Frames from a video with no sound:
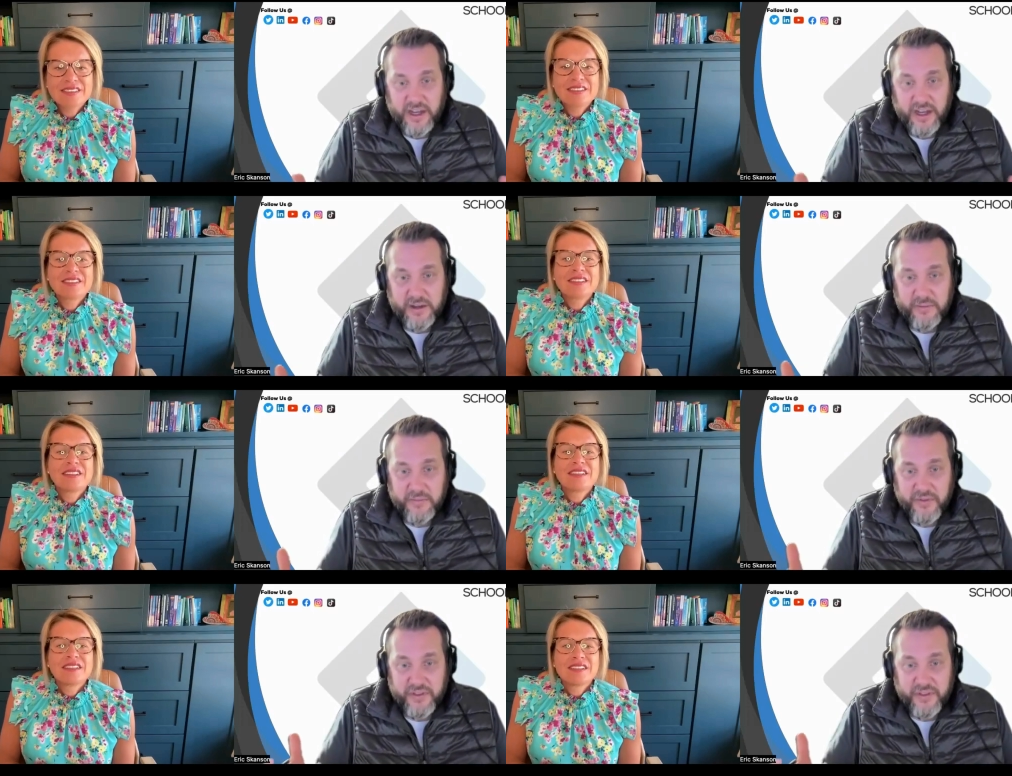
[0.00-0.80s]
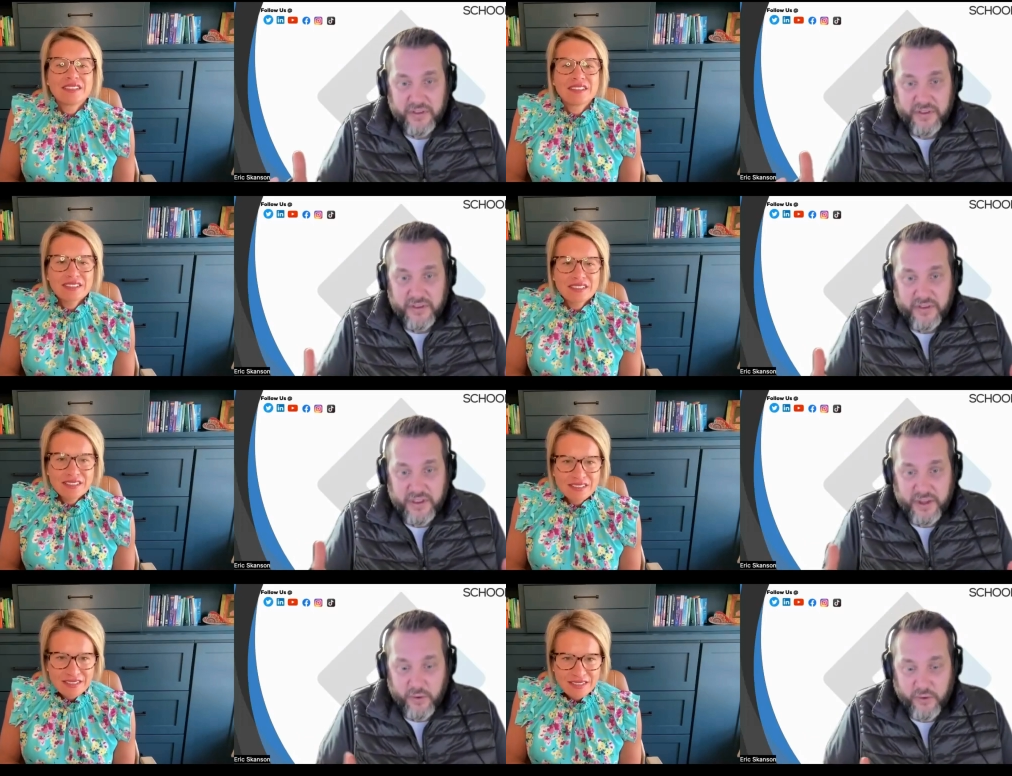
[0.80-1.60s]
Speaker 1: Um,
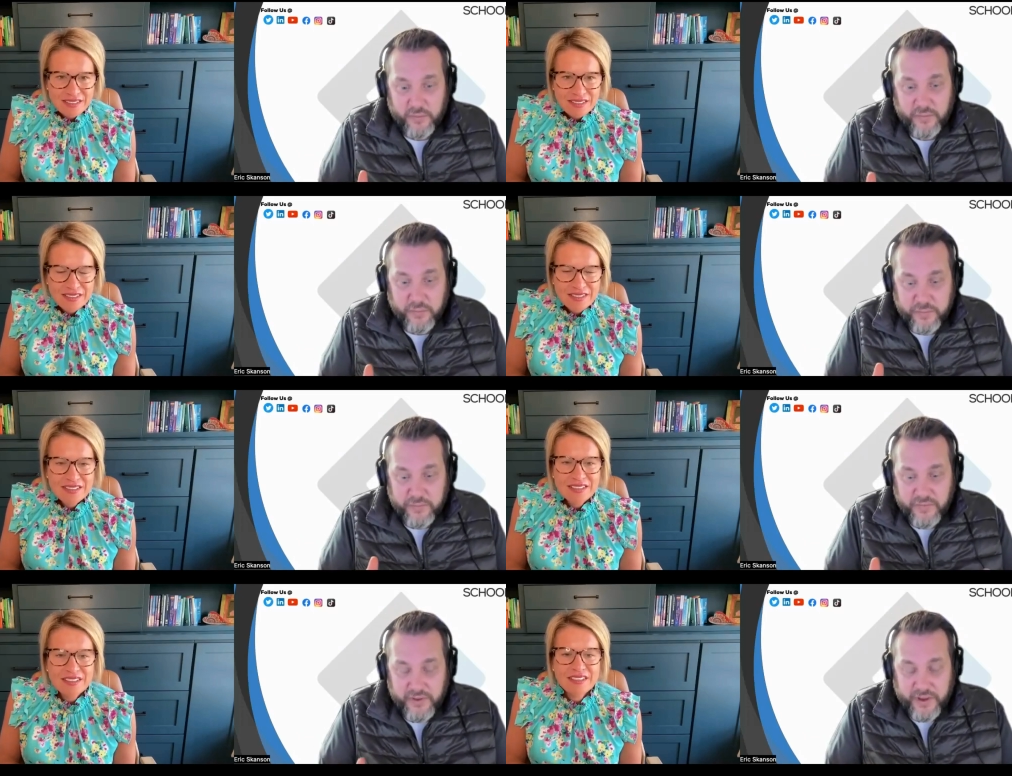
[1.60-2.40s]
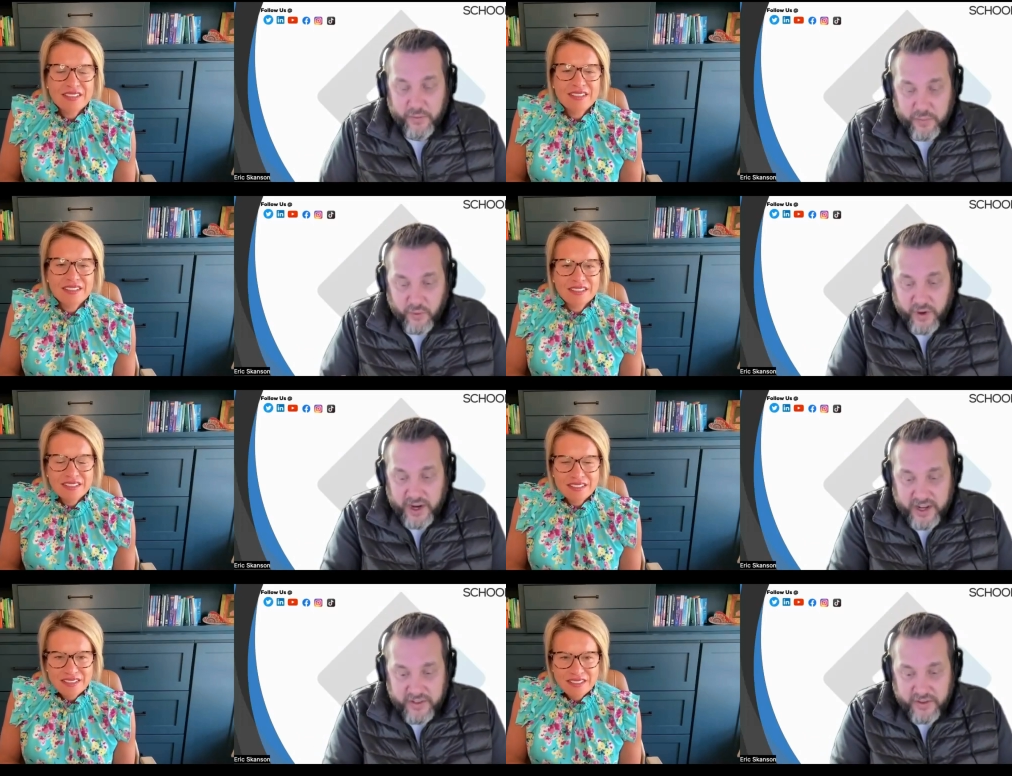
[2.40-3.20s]
they were they were
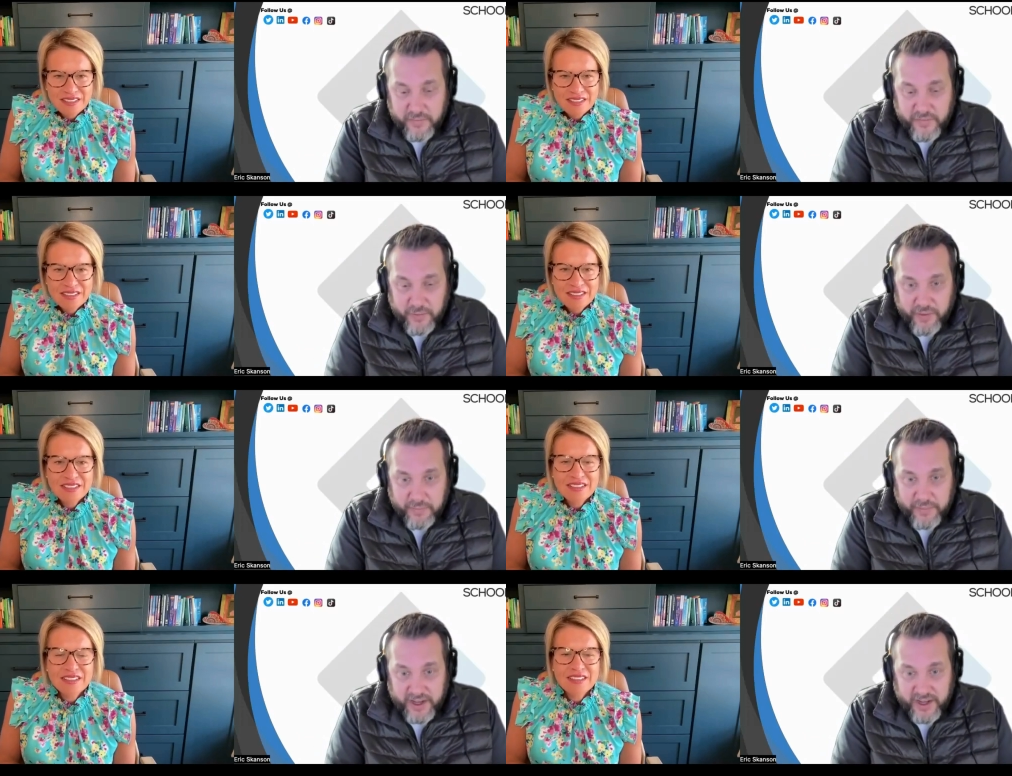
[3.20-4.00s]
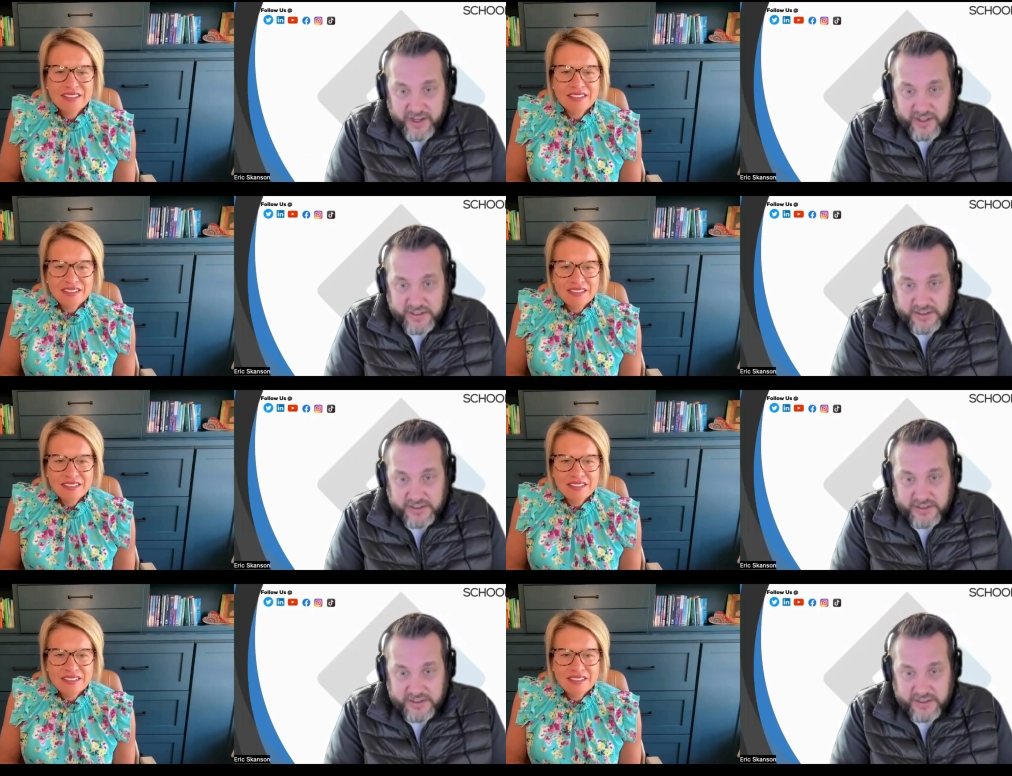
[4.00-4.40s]
berating the the puppy,